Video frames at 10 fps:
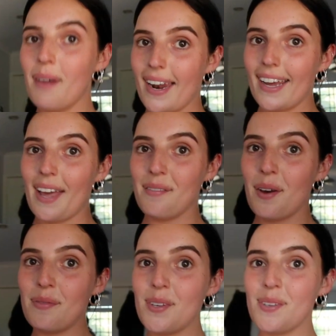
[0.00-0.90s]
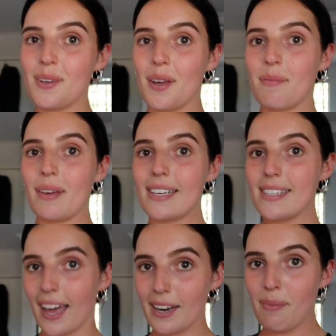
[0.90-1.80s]
But I came home to some
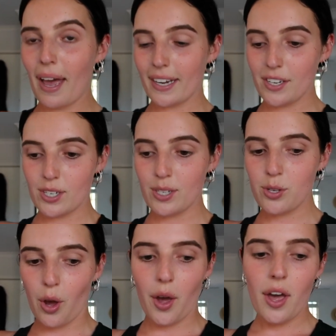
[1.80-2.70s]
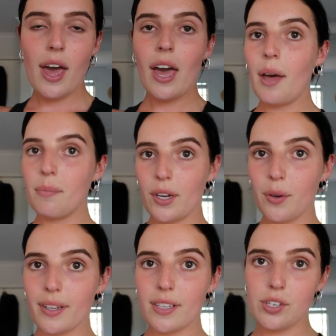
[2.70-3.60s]
exciting packages, so I'm gonna
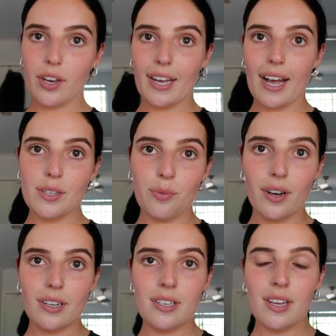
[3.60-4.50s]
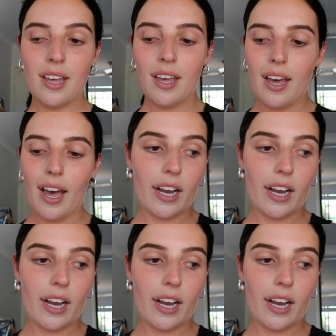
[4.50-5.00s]
quickly show you guys what I